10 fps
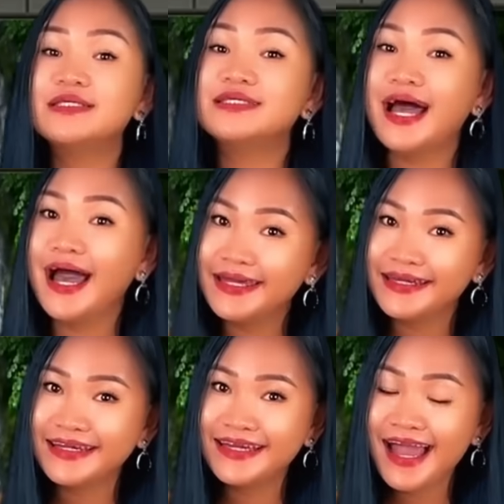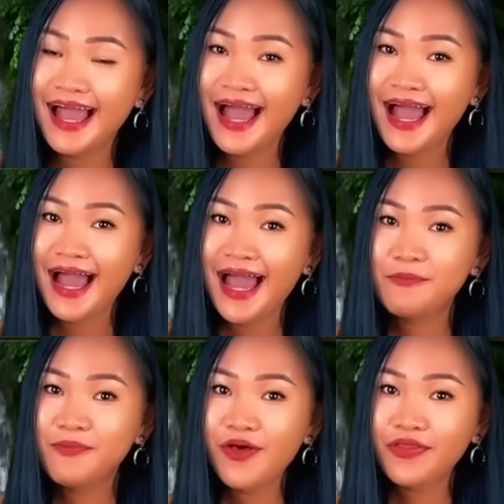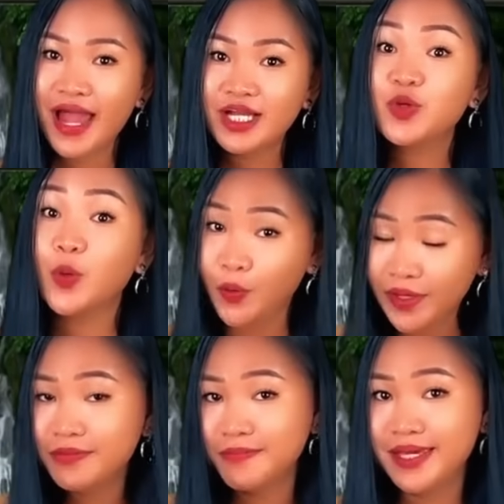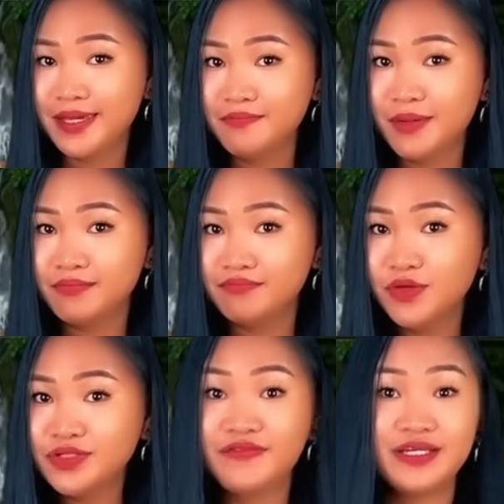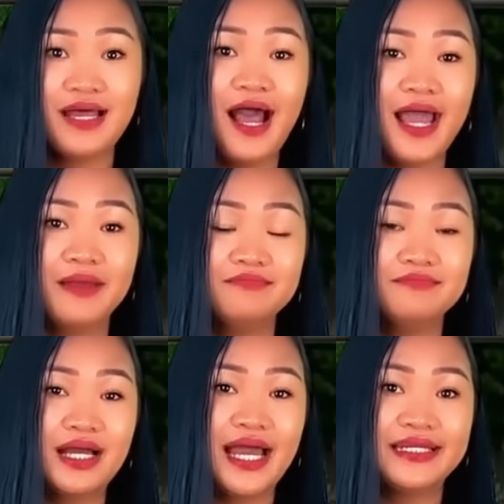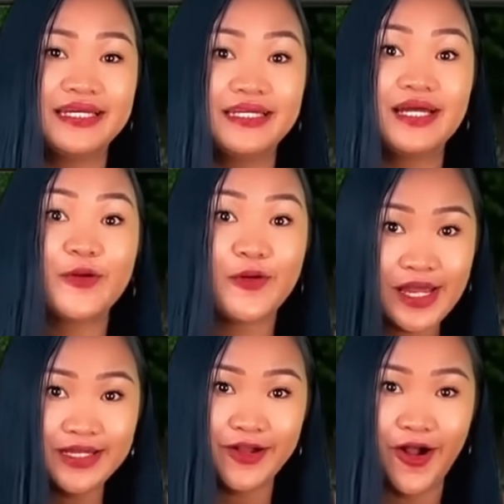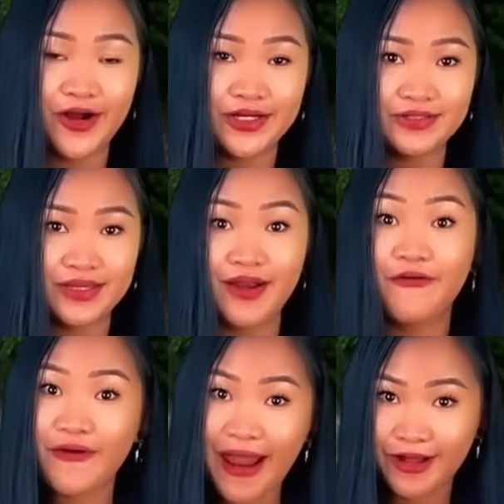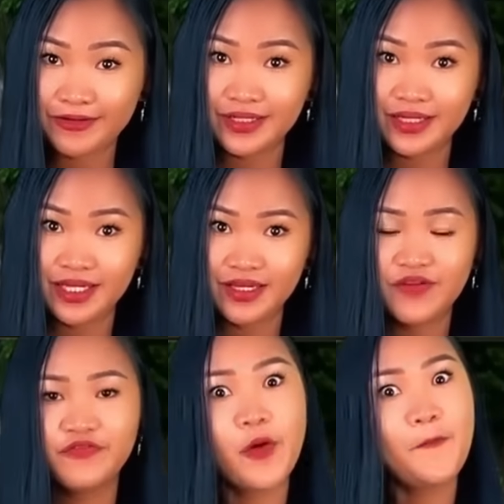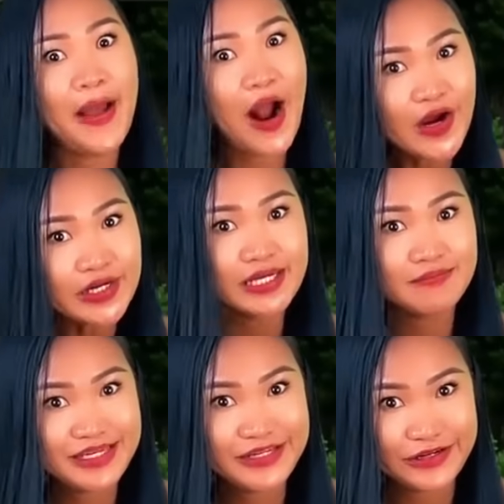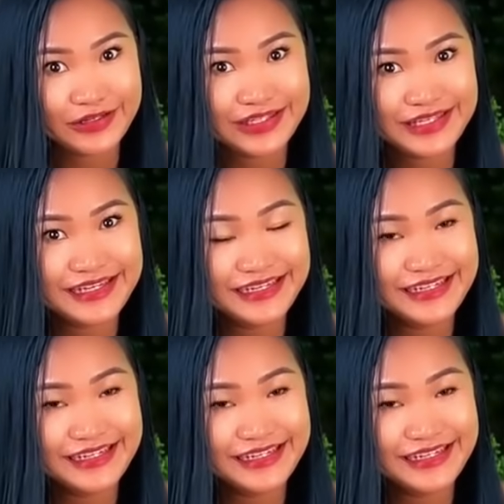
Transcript: society. I brought cash with me, but most of the time, I needed a credit card to get around, even for parking meters.